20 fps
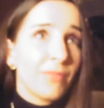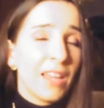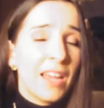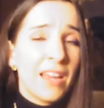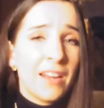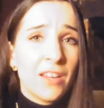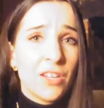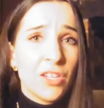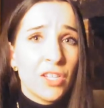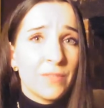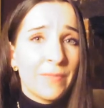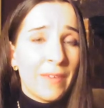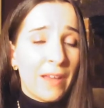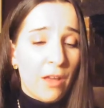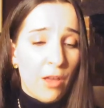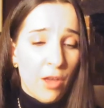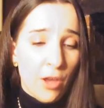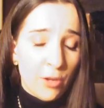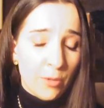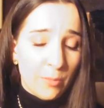And I just
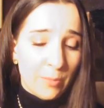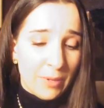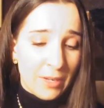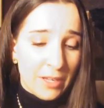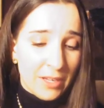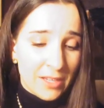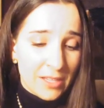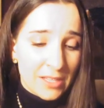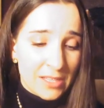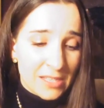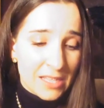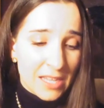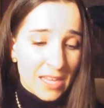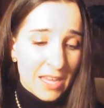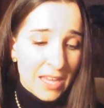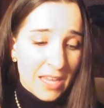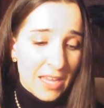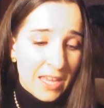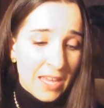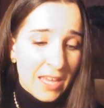felt hopeless.
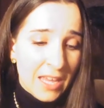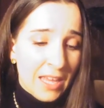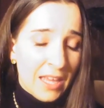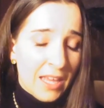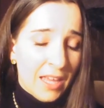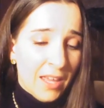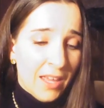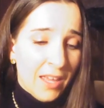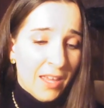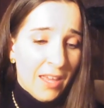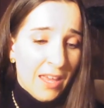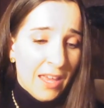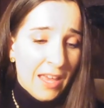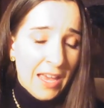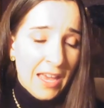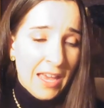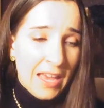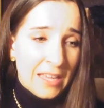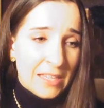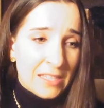
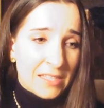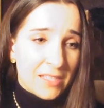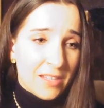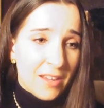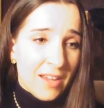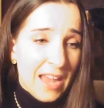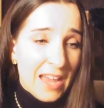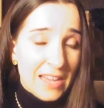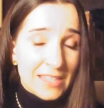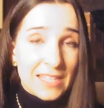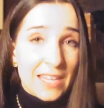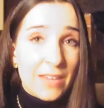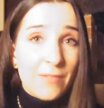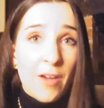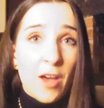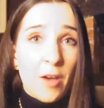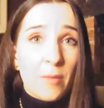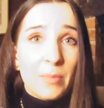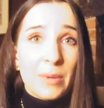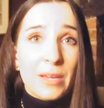And I had to give
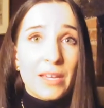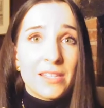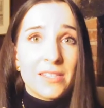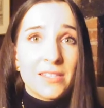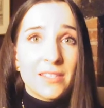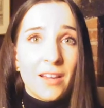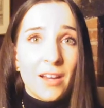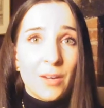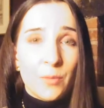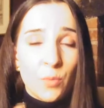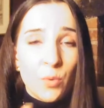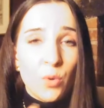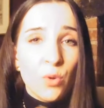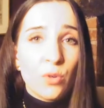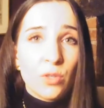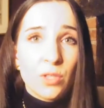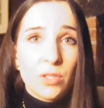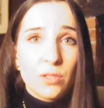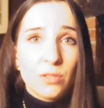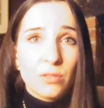up because I'd
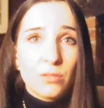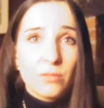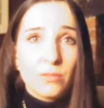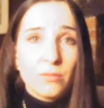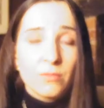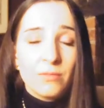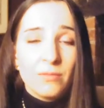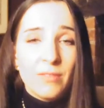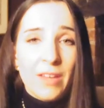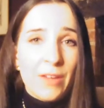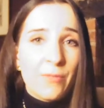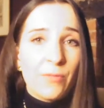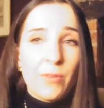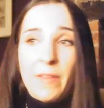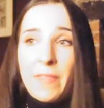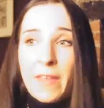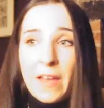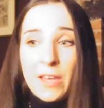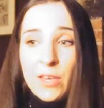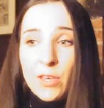walked
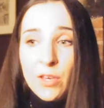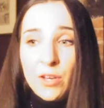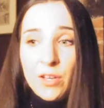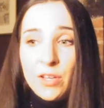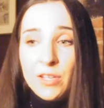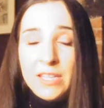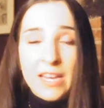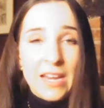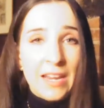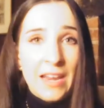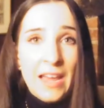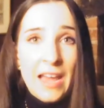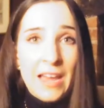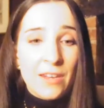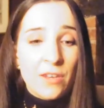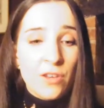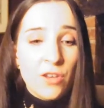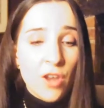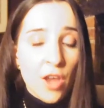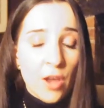everywhere that I could and
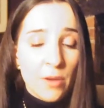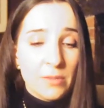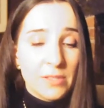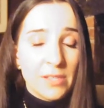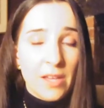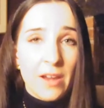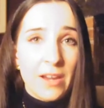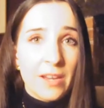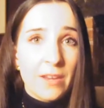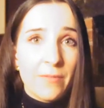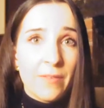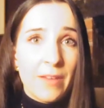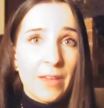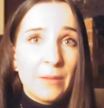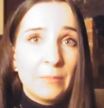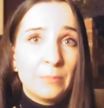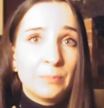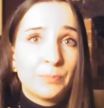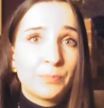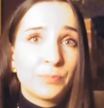had no sign of
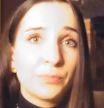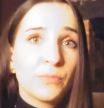him.